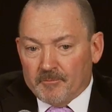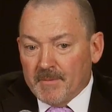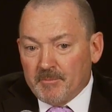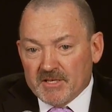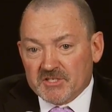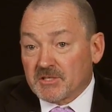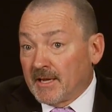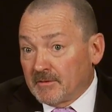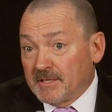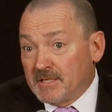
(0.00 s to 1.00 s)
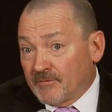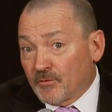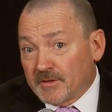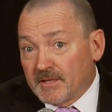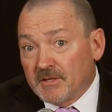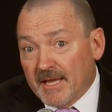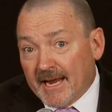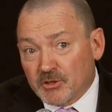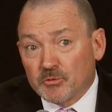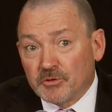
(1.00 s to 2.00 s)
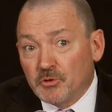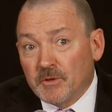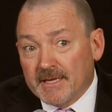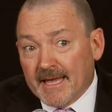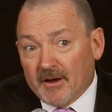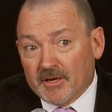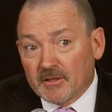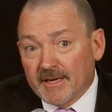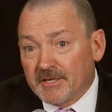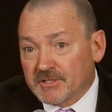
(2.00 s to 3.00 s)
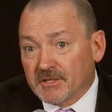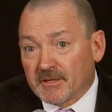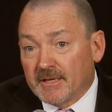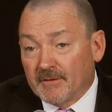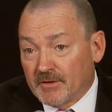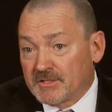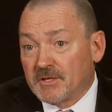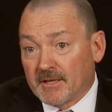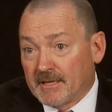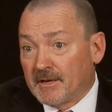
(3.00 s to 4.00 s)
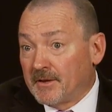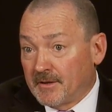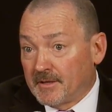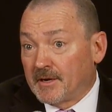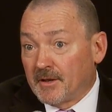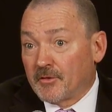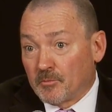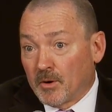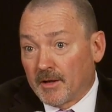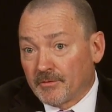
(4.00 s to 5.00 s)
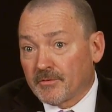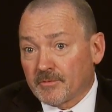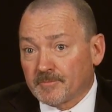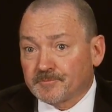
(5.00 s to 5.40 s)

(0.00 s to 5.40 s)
may be slightly different than the actual annuity calculation if it's done in another month.